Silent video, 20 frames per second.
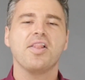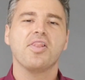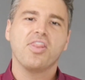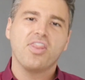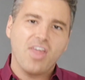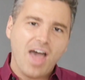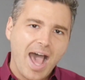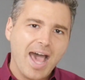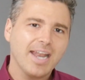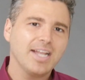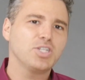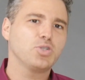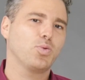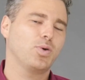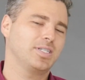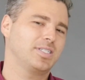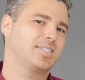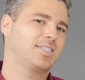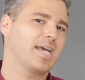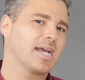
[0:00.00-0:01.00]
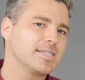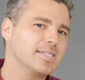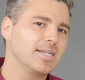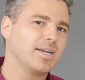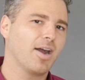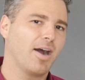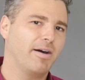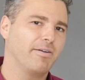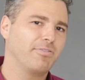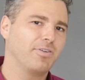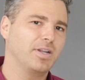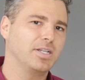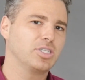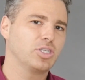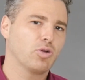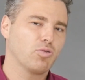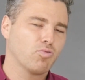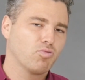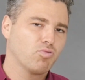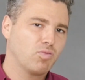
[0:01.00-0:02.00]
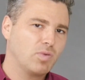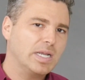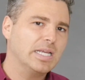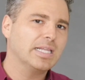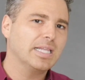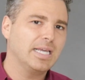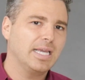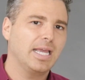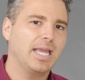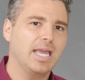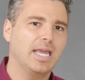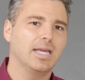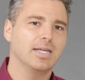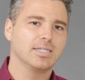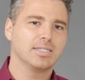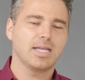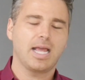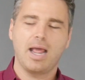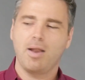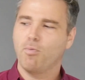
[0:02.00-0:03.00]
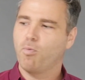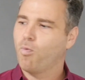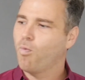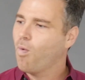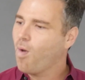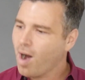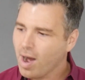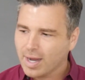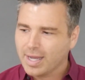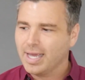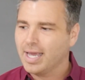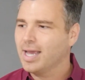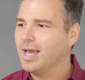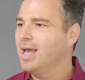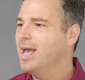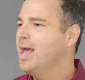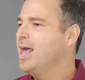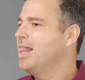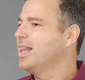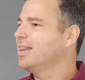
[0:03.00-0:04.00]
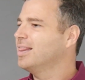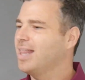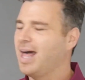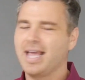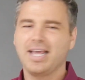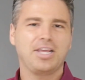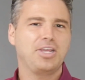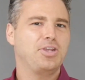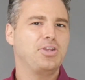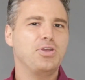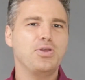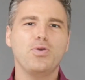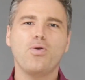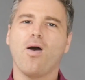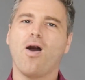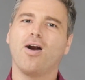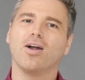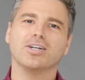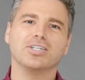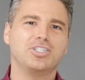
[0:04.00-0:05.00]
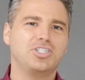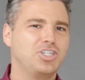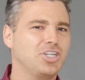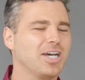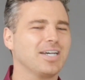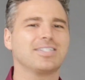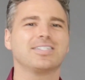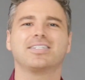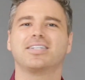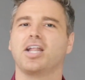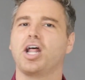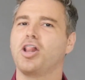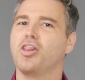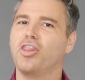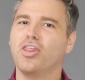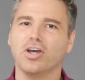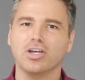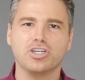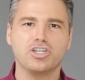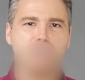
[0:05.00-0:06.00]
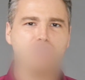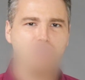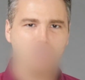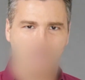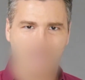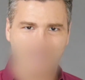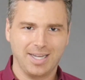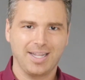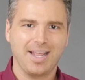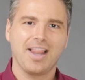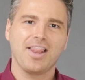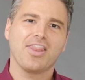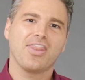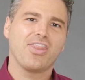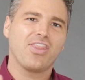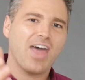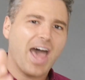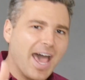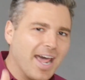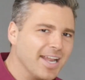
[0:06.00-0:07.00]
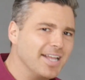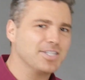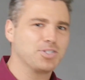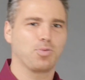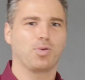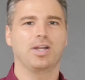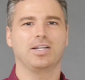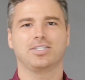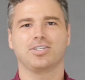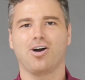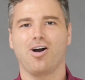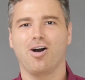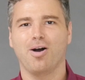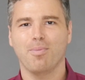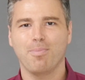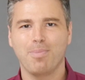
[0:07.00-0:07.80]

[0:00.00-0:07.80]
that is what sexy confidence really is and walking like you are just the sh- that is what it's all